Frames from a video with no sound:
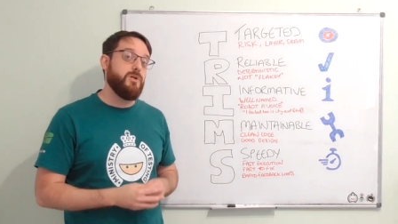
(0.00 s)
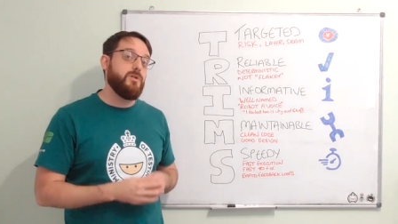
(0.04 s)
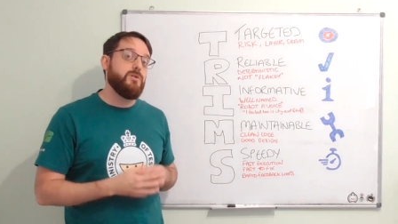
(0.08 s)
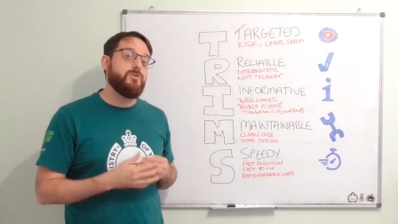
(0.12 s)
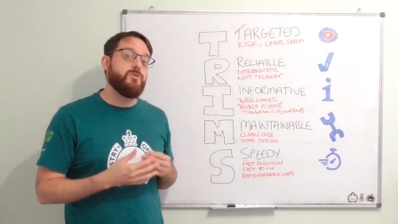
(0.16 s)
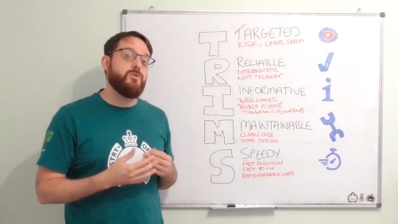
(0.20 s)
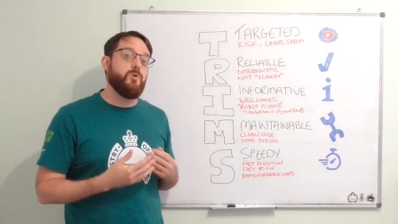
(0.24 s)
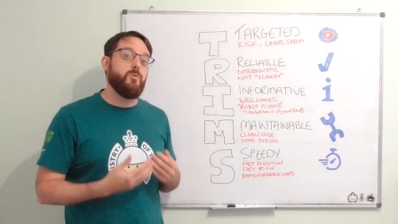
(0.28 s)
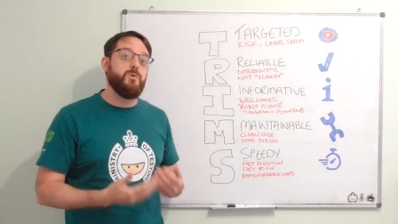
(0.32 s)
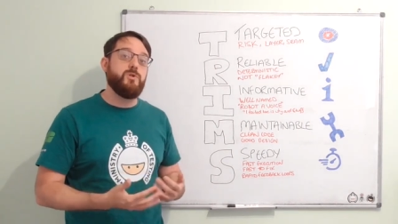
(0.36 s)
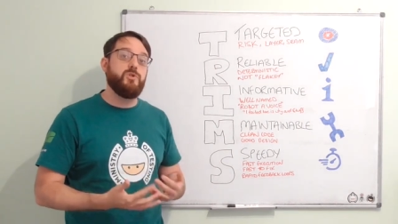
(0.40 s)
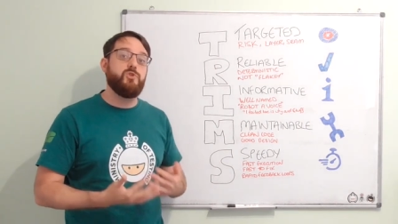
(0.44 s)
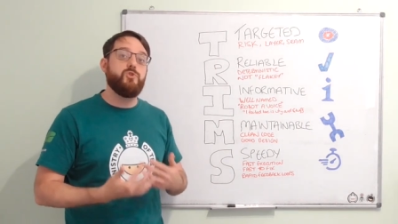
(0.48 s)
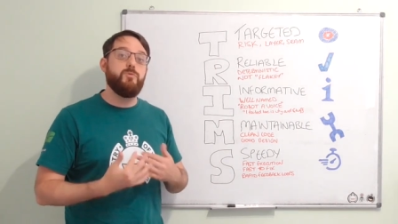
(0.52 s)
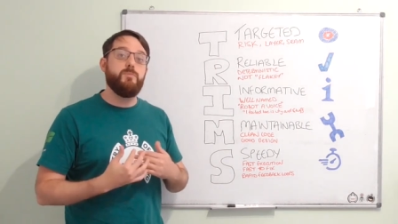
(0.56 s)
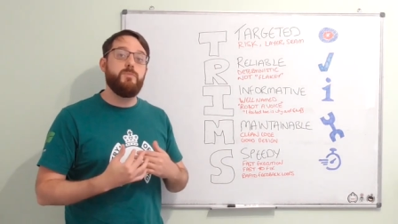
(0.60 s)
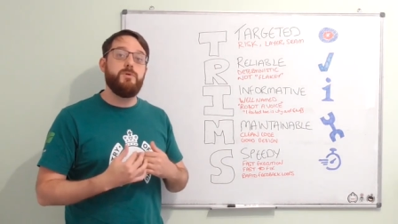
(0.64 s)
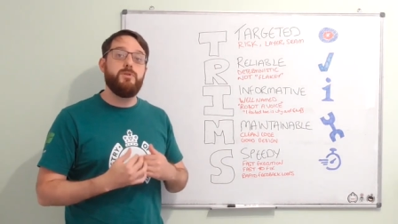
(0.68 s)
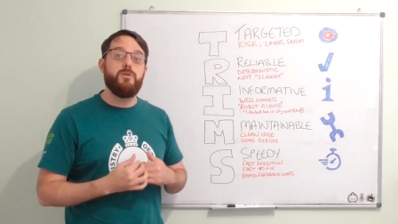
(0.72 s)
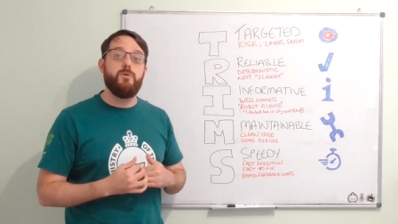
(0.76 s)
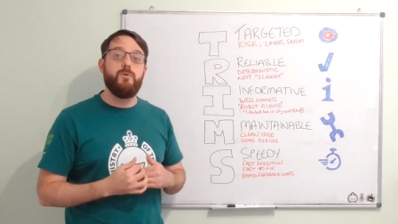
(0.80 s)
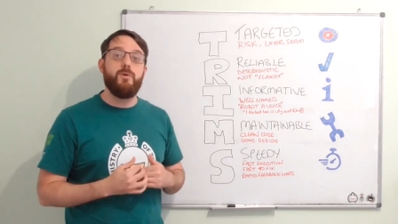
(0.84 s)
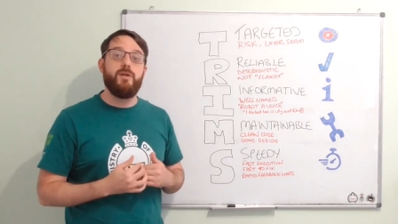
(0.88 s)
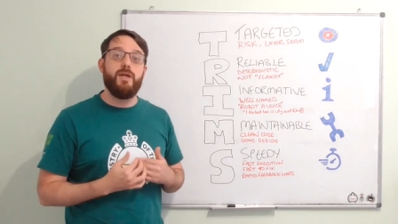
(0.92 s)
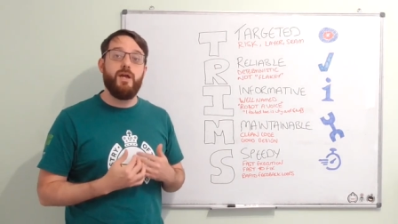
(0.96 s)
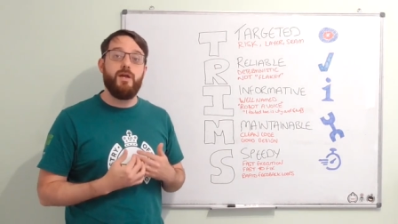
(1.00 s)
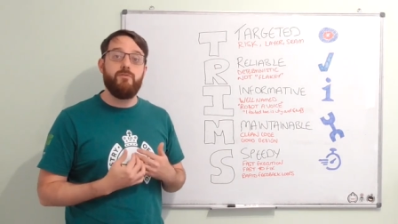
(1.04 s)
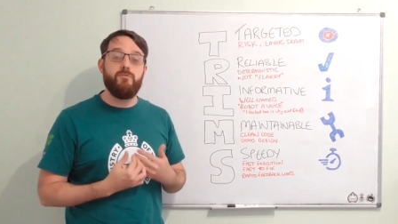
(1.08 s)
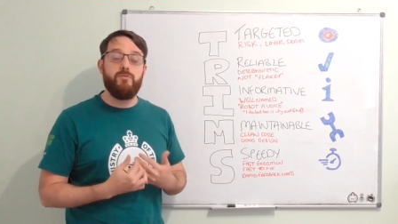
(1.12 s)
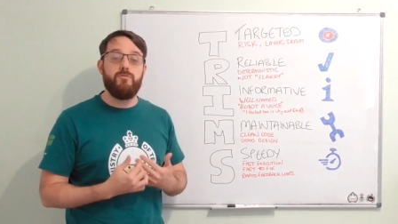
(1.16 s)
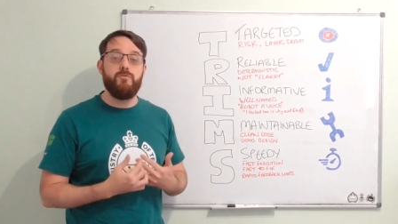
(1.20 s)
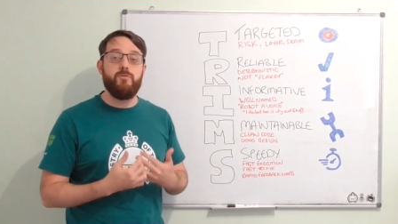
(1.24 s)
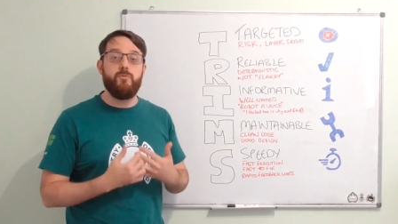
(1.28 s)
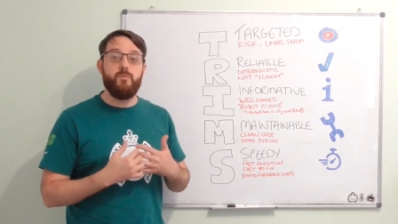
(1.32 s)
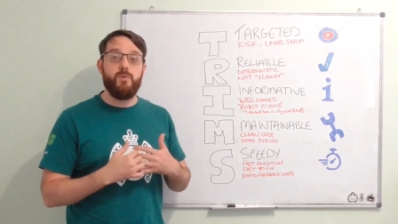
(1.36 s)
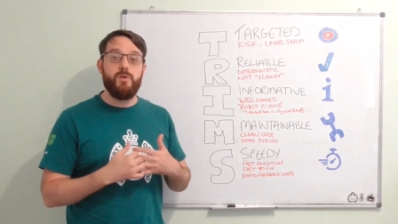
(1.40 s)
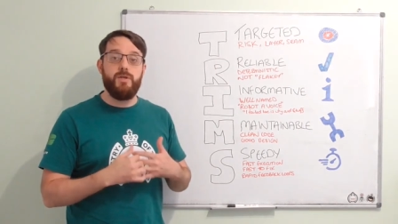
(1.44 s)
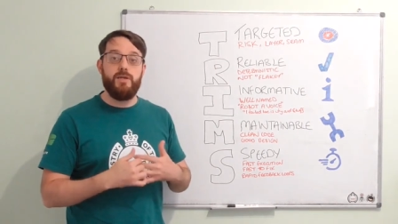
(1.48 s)
So we should be doing
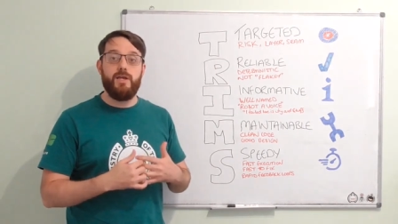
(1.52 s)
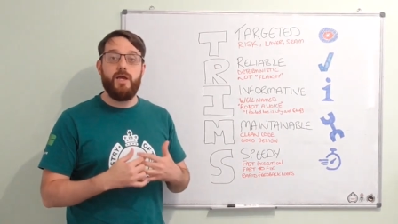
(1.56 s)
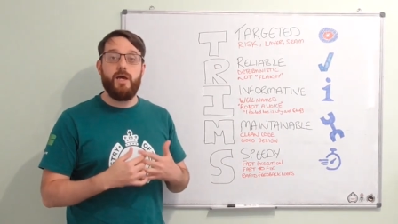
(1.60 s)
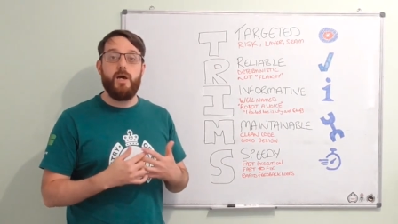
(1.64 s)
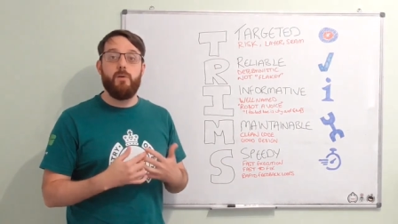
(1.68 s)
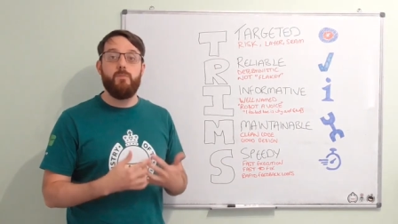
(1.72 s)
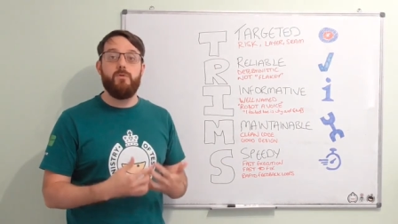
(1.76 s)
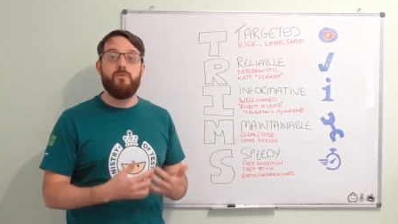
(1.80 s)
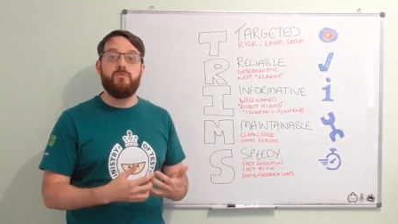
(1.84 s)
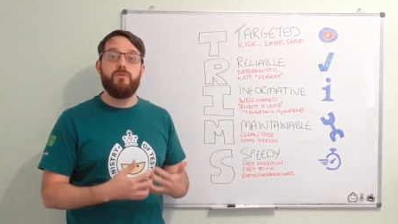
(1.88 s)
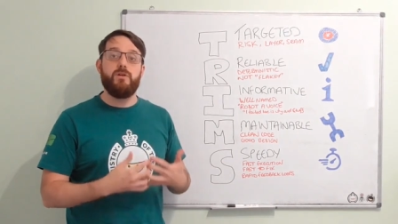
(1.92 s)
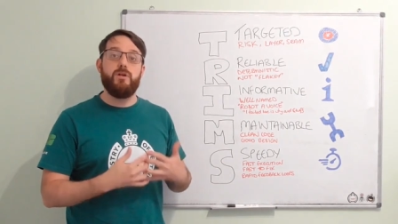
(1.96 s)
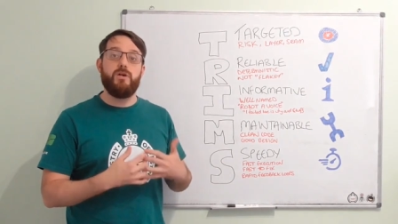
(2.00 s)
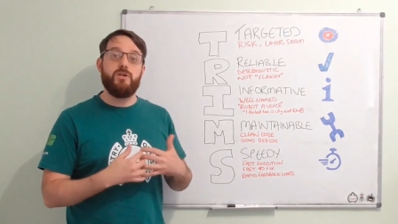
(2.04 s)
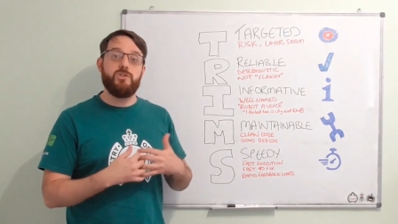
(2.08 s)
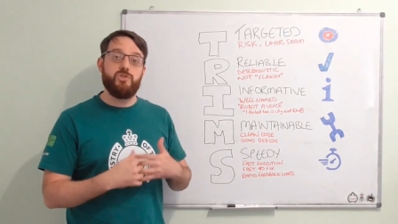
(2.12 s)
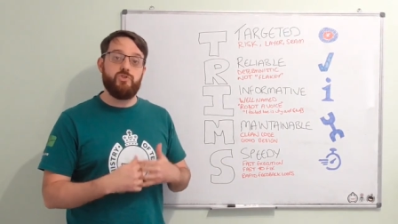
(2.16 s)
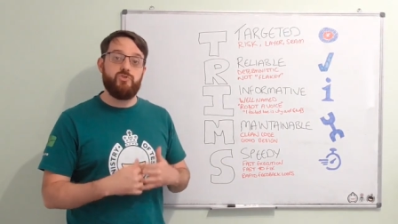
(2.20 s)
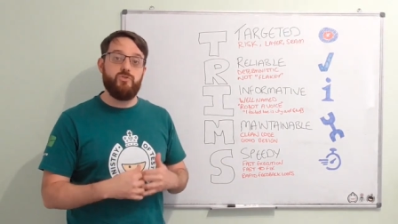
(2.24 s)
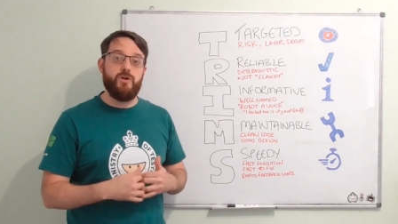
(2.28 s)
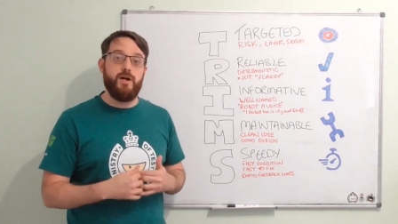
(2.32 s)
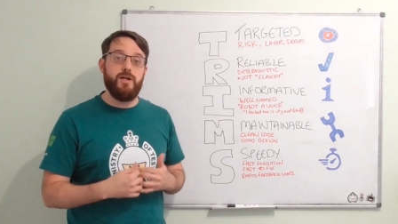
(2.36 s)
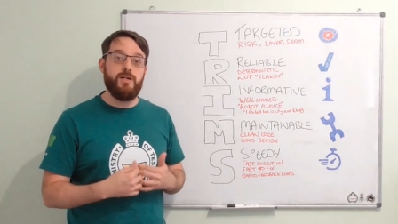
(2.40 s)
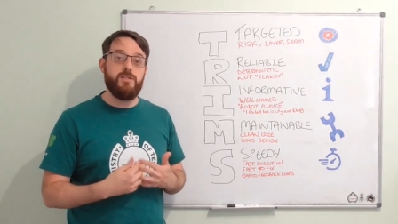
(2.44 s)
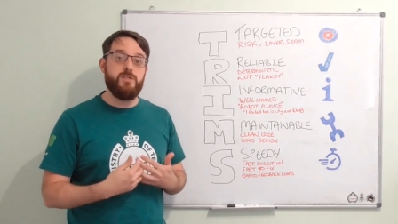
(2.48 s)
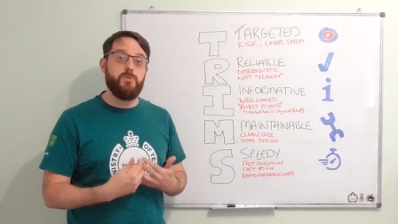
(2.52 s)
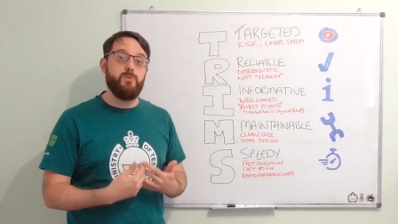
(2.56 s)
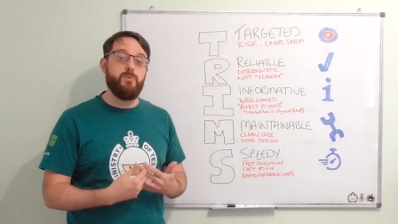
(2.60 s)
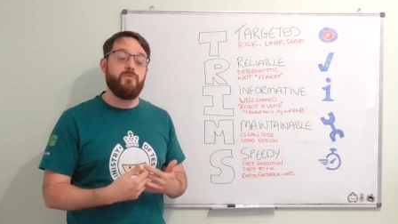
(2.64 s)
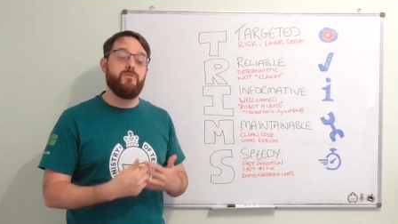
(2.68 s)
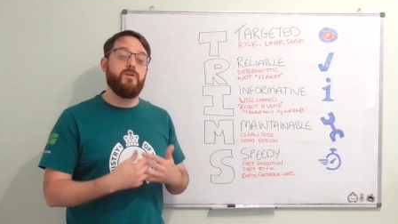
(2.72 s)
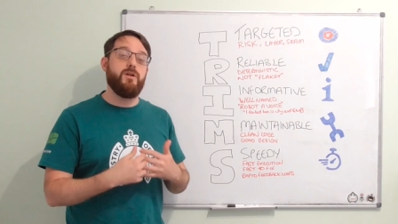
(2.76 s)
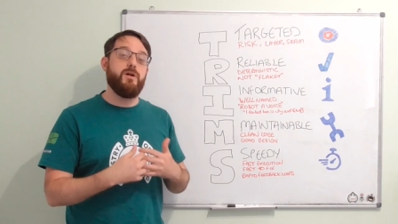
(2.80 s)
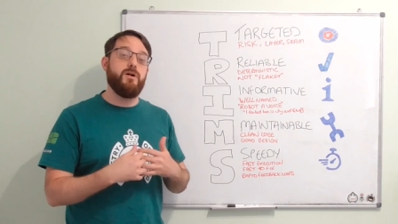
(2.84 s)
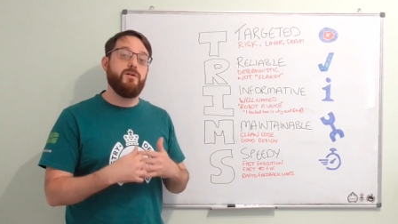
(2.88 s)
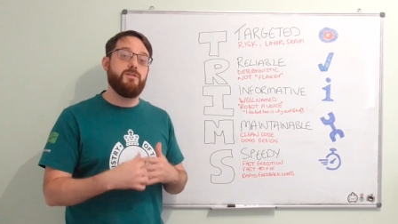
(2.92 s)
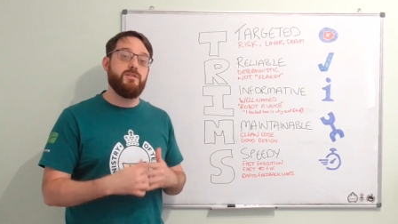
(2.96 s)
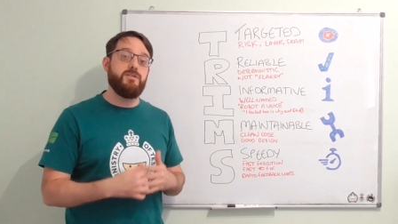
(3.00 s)
everything we can within our strategy,
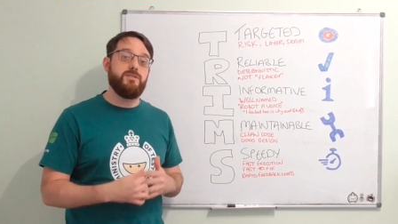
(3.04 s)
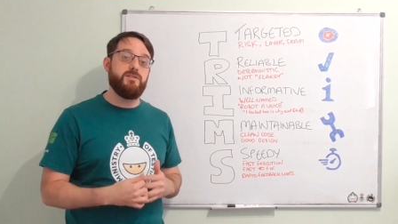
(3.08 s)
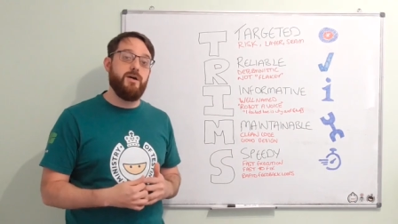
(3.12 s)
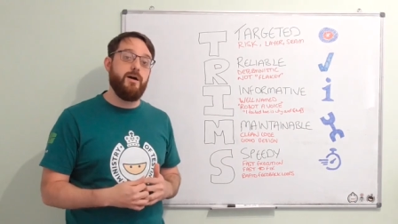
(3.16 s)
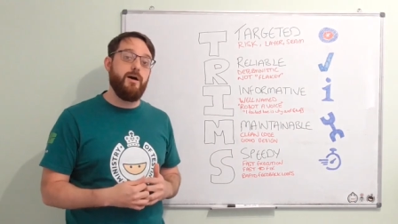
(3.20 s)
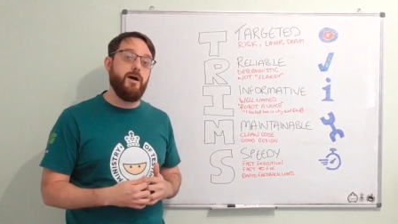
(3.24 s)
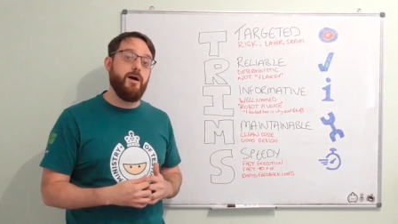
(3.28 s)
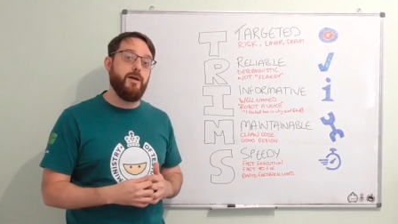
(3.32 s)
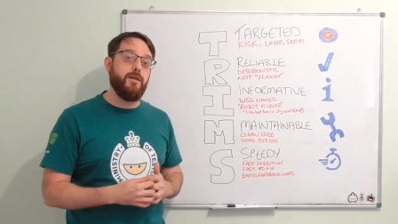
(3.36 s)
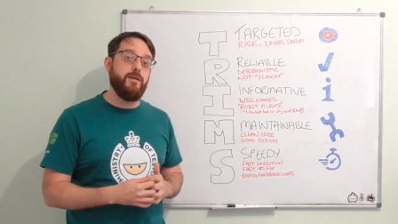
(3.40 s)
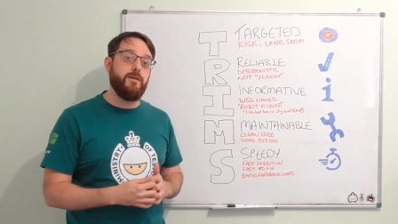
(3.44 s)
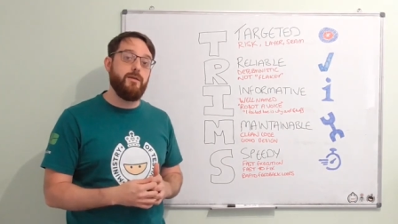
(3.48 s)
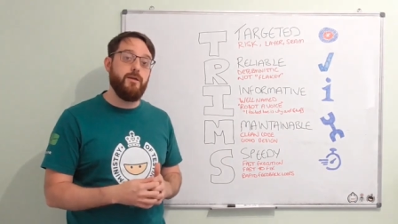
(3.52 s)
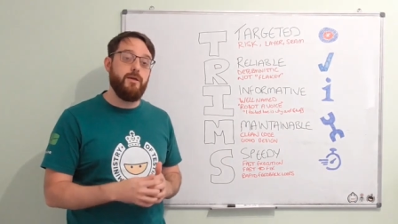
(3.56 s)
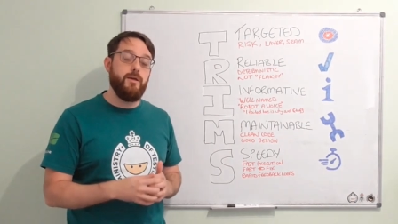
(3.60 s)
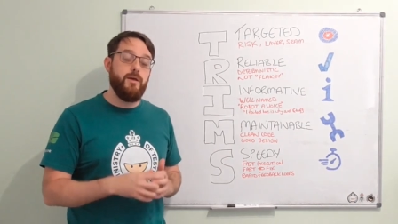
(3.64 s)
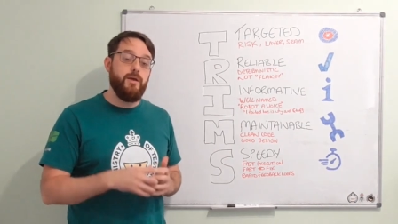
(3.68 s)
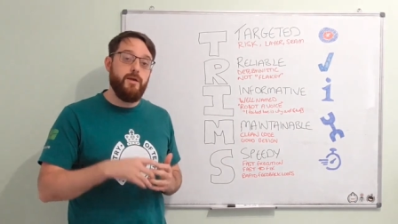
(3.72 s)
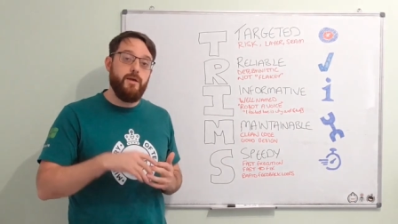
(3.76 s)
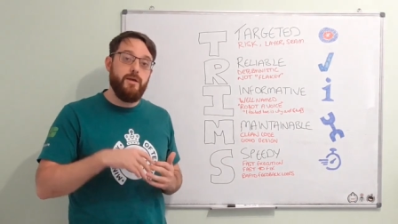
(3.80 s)
within our design,